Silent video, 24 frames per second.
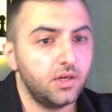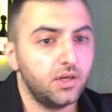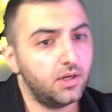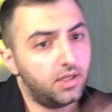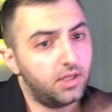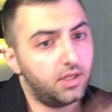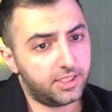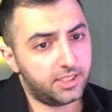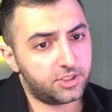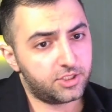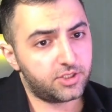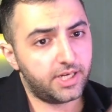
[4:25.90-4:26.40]

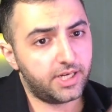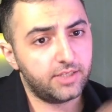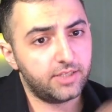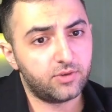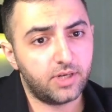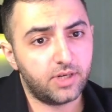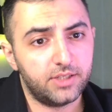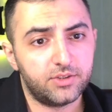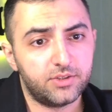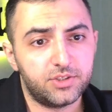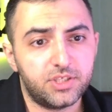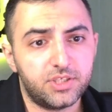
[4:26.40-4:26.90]
Let's try to
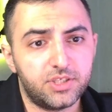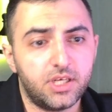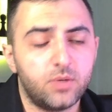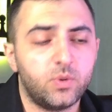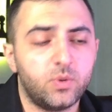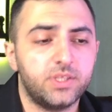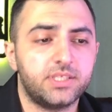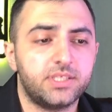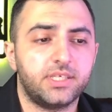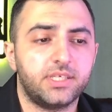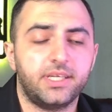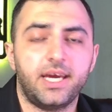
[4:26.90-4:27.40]
understand
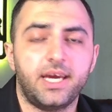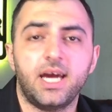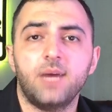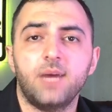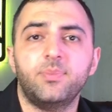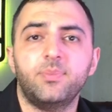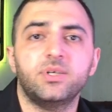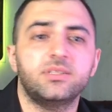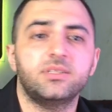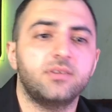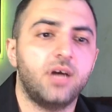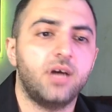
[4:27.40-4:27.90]
what's going to
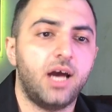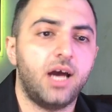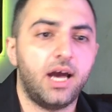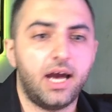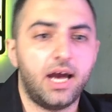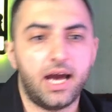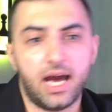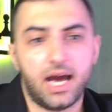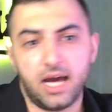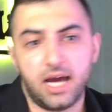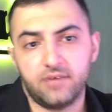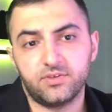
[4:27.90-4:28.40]
happen
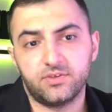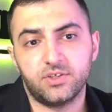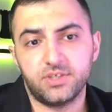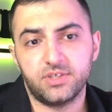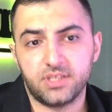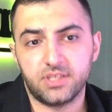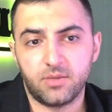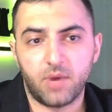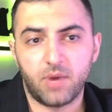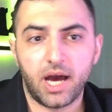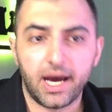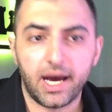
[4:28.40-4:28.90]
after
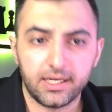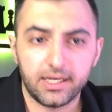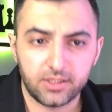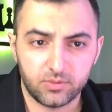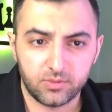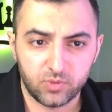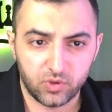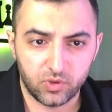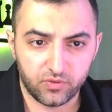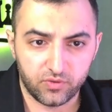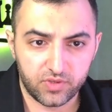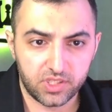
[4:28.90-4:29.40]
some other
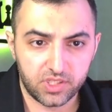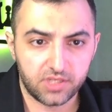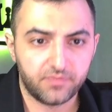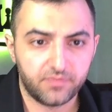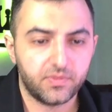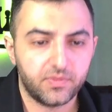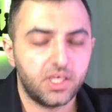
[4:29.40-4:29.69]
moves.